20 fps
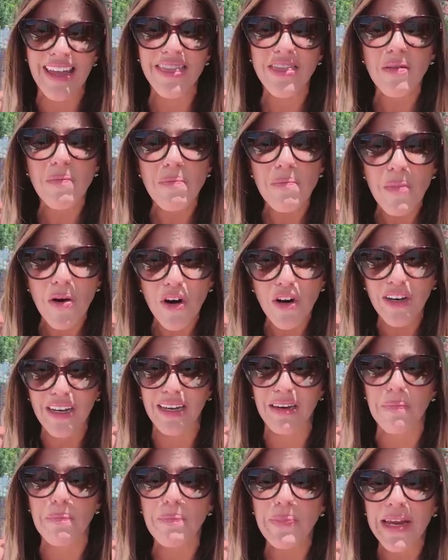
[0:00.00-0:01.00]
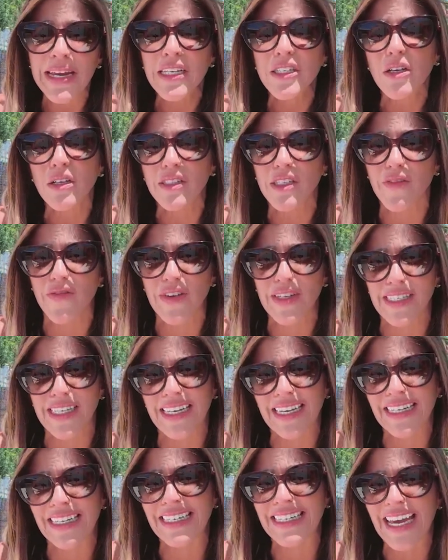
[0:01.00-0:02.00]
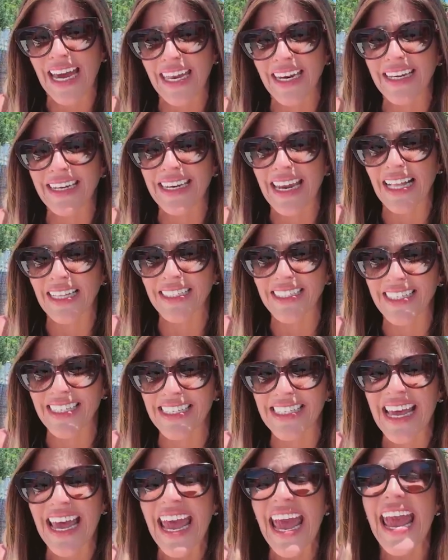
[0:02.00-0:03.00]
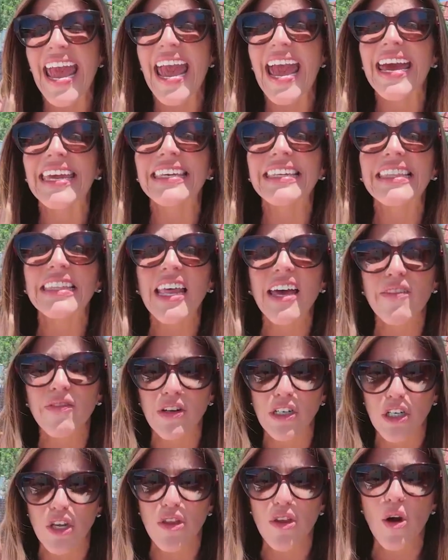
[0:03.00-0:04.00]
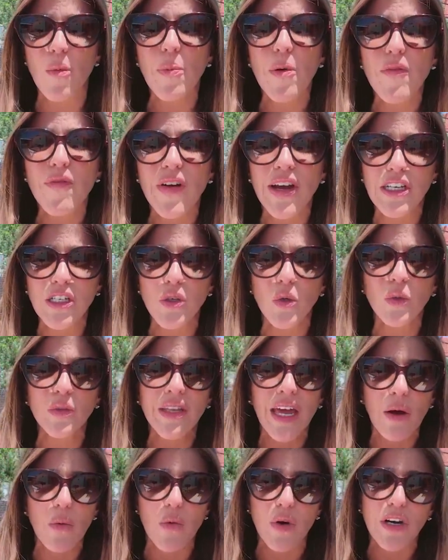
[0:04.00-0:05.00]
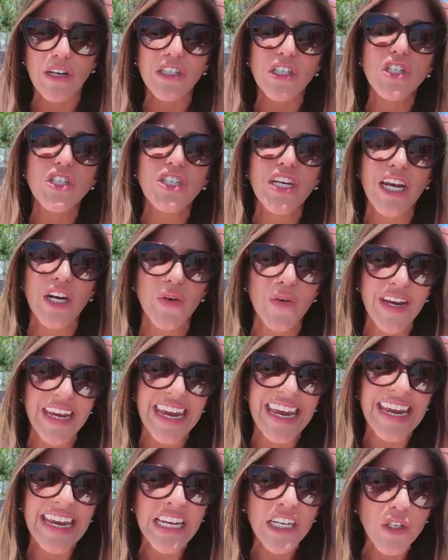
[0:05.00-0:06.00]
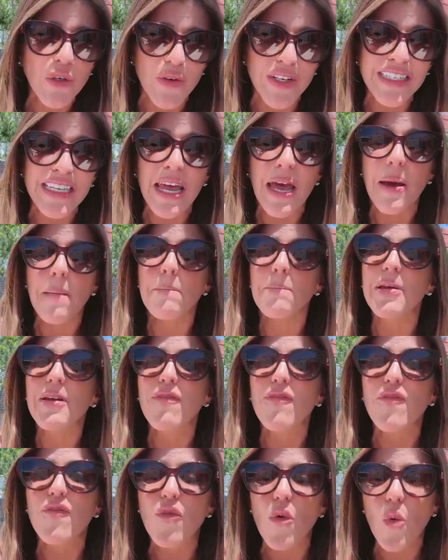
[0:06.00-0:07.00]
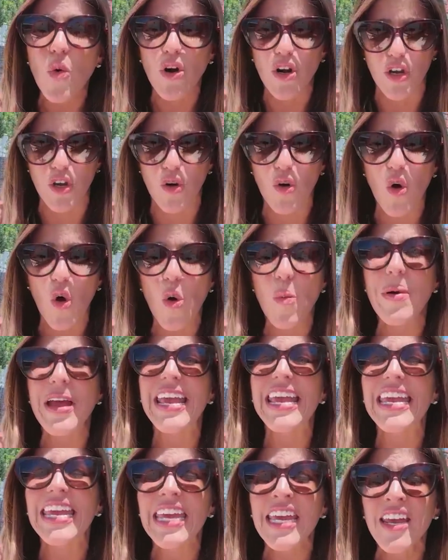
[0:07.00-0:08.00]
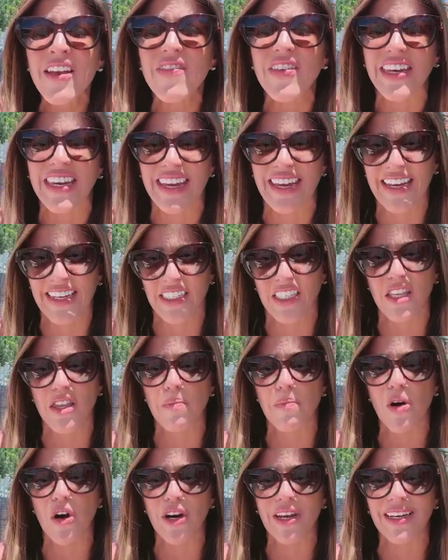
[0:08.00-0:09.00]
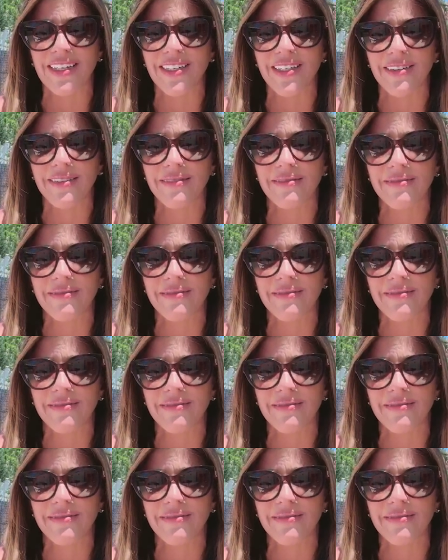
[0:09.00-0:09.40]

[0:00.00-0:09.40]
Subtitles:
in the market based on sophisticated data analysis, and leverage their professional network to generate interest before your home even hits the market.